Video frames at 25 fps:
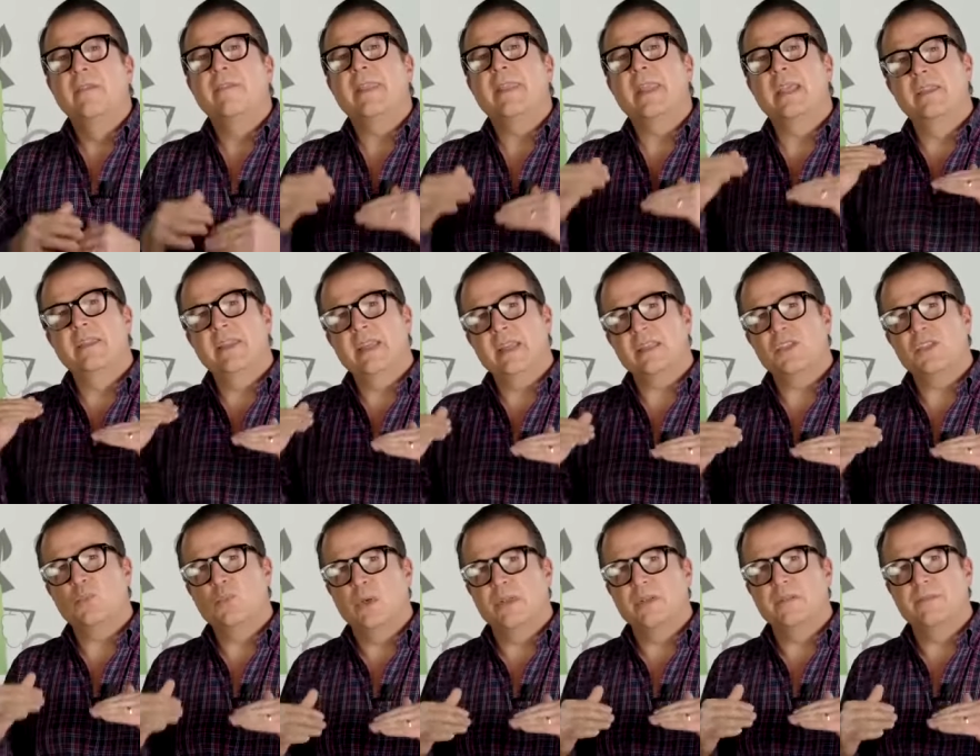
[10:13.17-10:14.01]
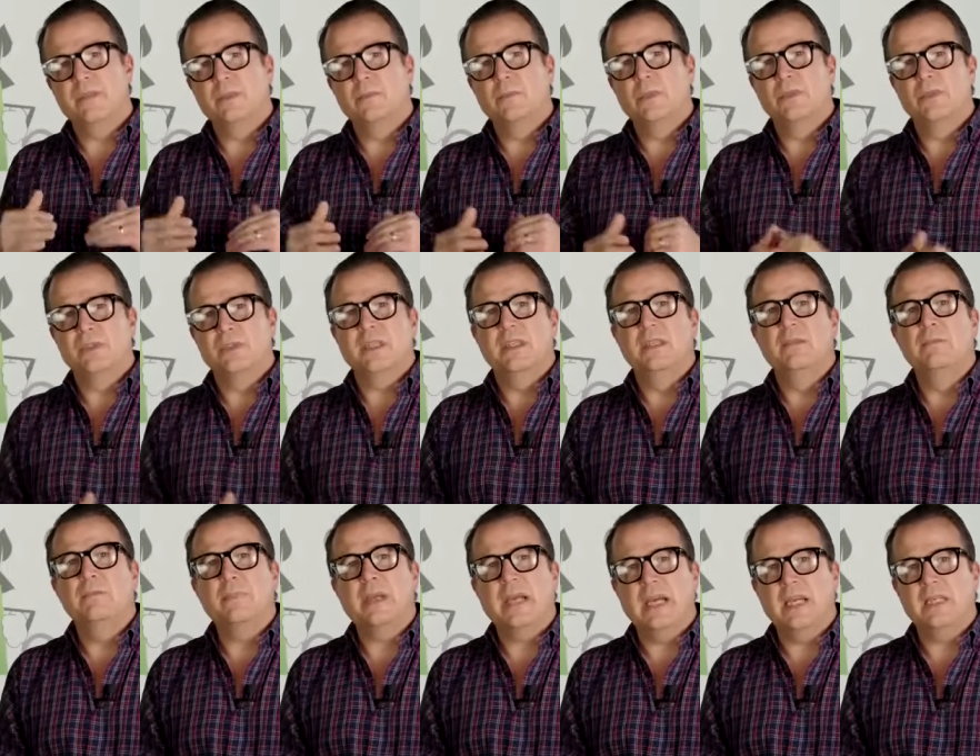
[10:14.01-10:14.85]
and that's one of the most
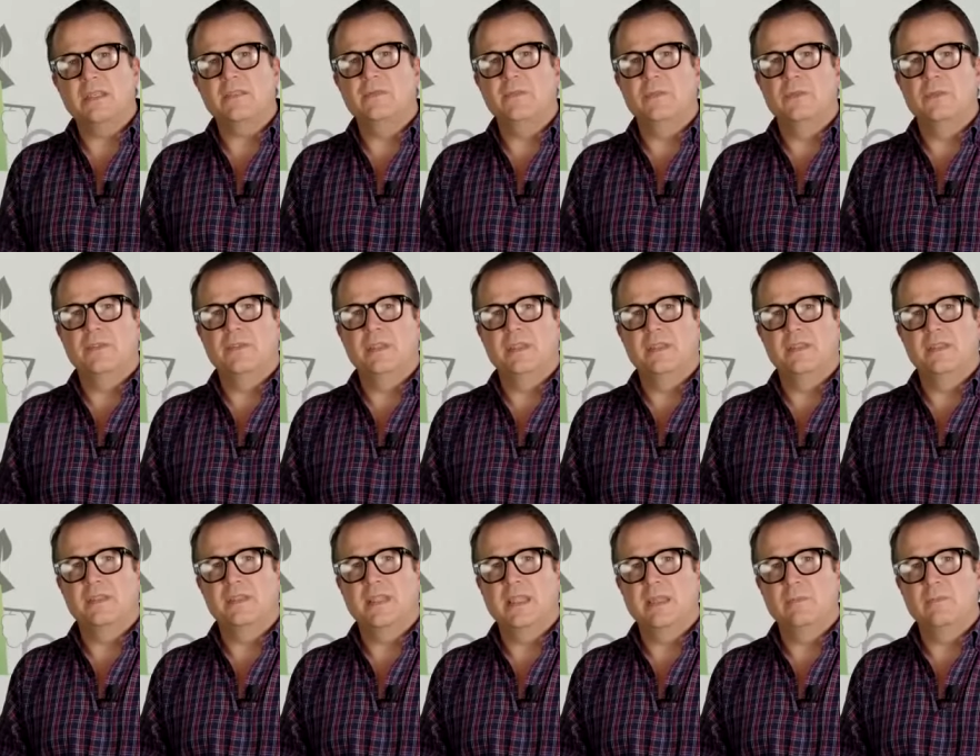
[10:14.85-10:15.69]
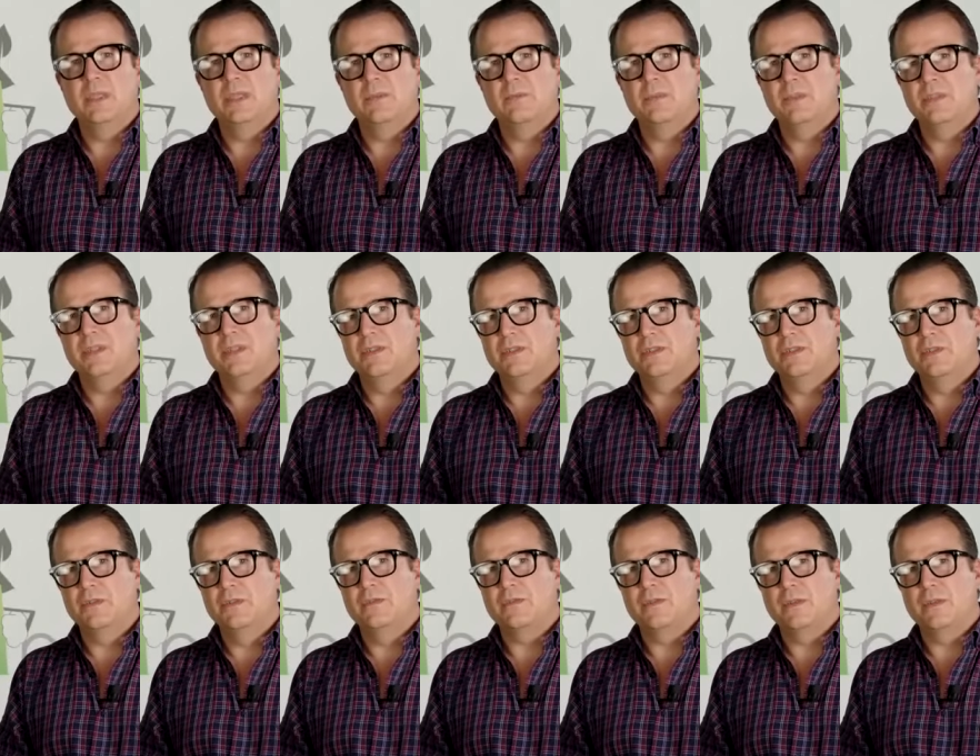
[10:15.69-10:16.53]
impactful things that people can
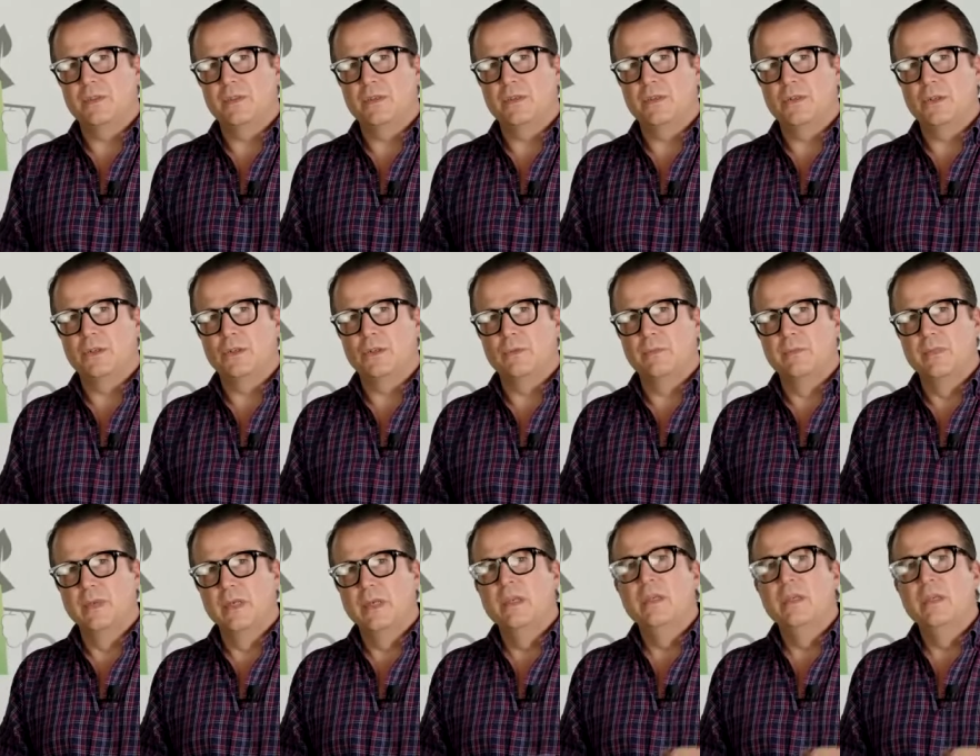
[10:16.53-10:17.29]
do for their home.